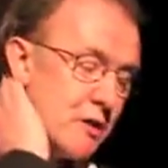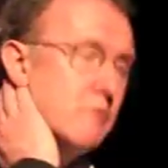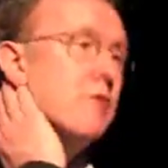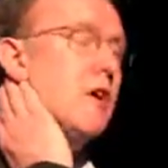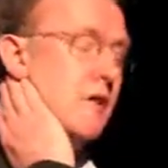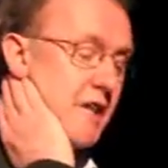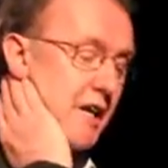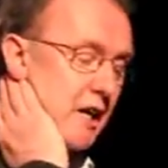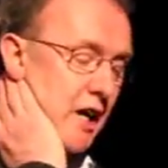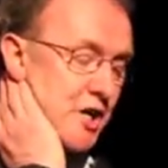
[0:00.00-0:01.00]
but
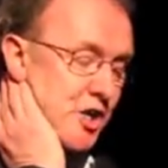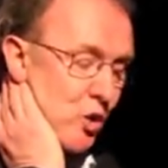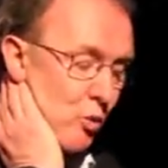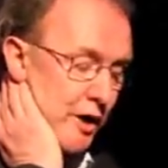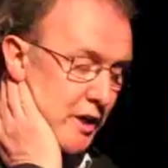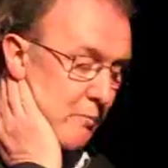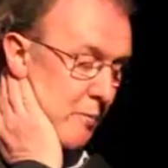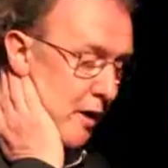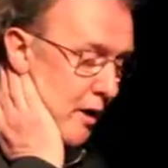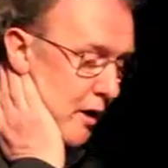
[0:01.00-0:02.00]
taking issue with
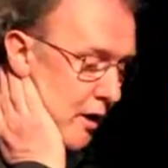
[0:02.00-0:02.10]
him,